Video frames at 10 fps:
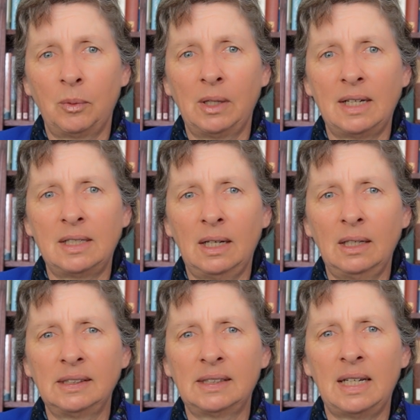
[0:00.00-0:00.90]
Well, they tell
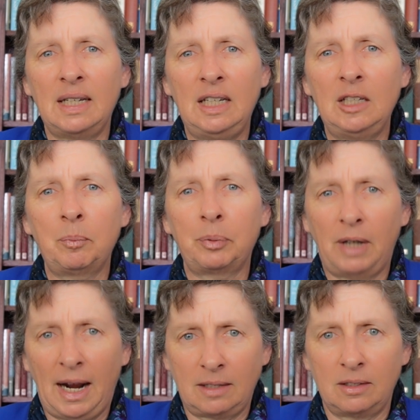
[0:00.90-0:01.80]
us that in
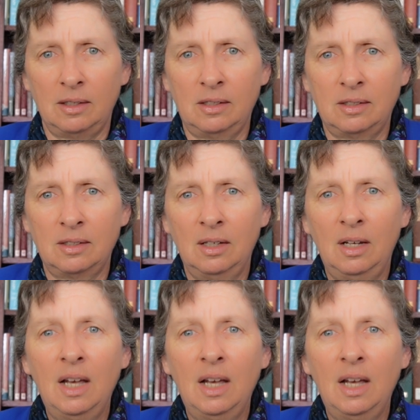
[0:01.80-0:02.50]
practice,